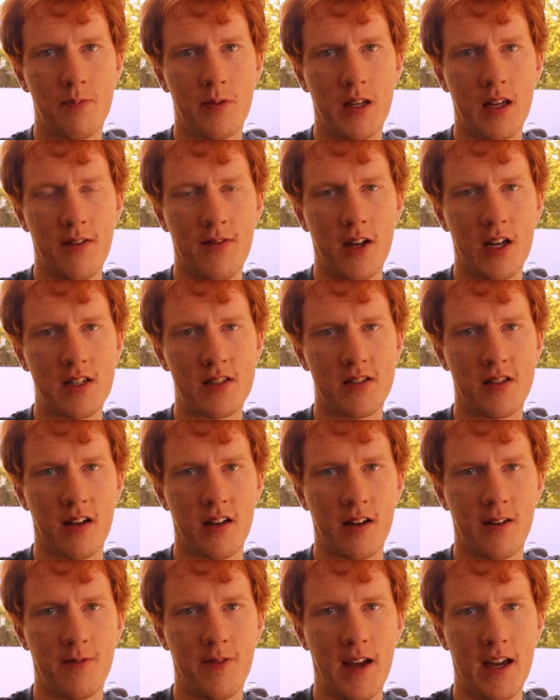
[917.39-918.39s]
giving us
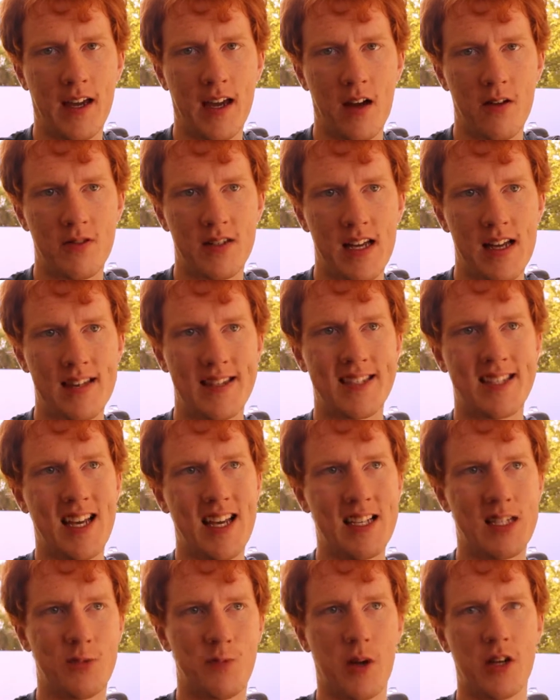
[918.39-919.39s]
Sonic fake-out deaths,
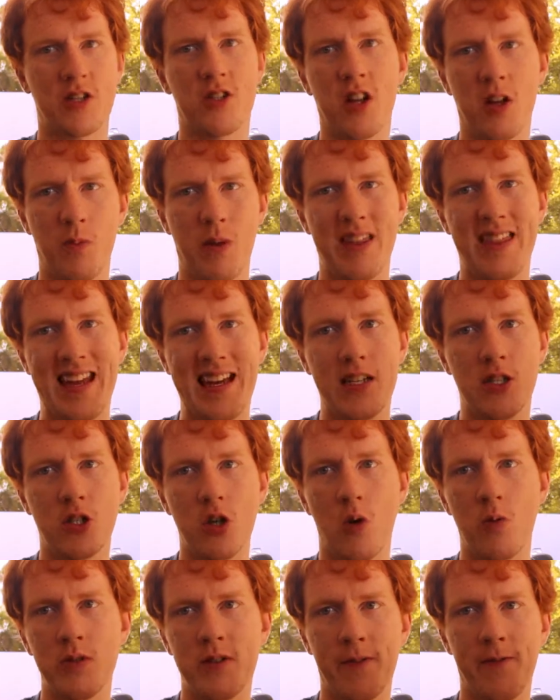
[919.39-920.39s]
especially when they
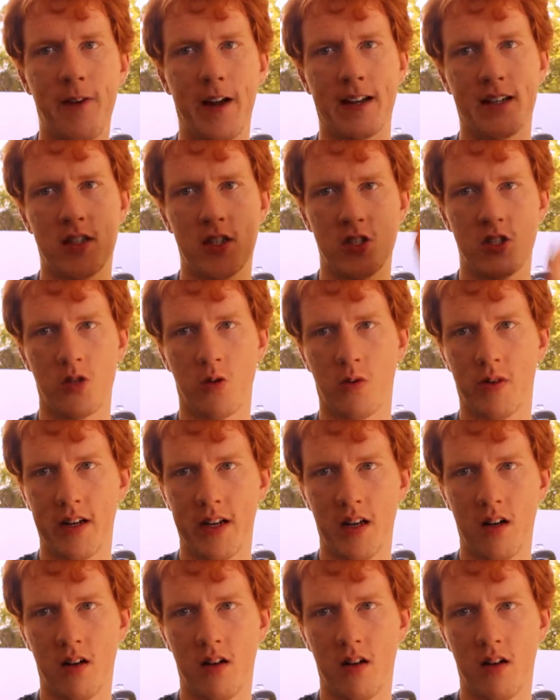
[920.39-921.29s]
don't affect the story at